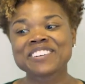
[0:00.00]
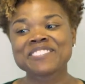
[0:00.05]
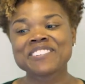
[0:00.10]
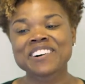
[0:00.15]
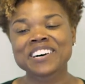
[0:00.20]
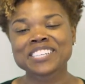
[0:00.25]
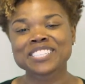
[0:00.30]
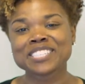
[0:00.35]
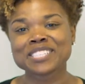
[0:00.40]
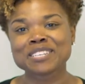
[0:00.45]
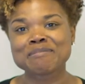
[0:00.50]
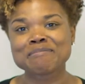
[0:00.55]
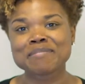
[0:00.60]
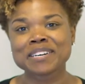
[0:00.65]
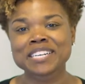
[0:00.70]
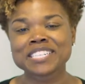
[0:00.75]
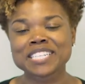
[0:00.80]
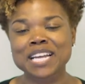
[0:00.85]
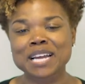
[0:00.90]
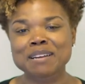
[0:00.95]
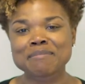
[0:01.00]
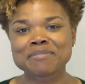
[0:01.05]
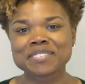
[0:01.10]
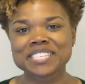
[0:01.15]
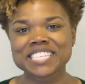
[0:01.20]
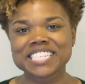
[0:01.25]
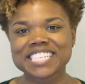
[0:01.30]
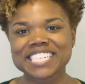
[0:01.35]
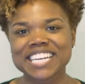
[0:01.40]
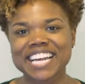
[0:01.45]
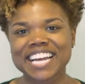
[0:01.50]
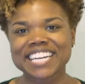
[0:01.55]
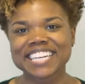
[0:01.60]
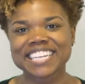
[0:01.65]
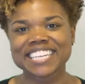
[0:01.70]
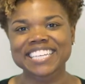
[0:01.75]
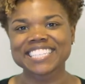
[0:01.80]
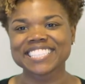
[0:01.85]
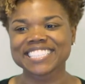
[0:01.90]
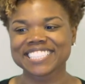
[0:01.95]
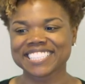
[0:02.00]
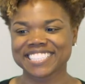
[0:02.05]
you all so much. I appreciate it.